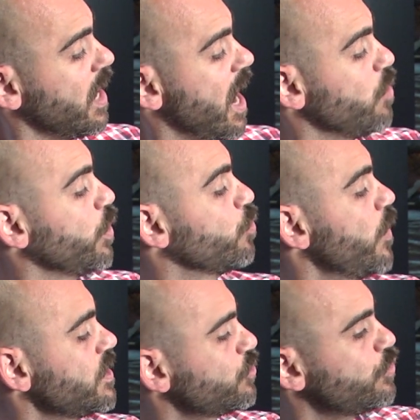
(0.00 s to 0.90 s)
And we
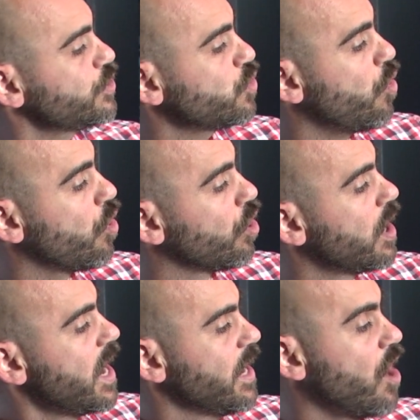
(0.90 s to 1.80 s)
raced through the door
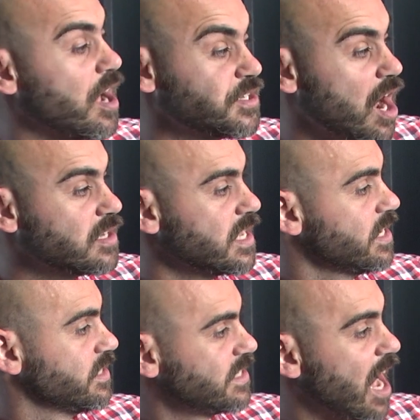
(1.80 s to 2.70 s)
in hot dogs,
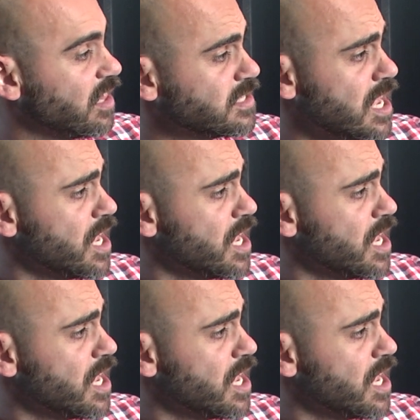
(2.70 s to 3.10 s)
in salads,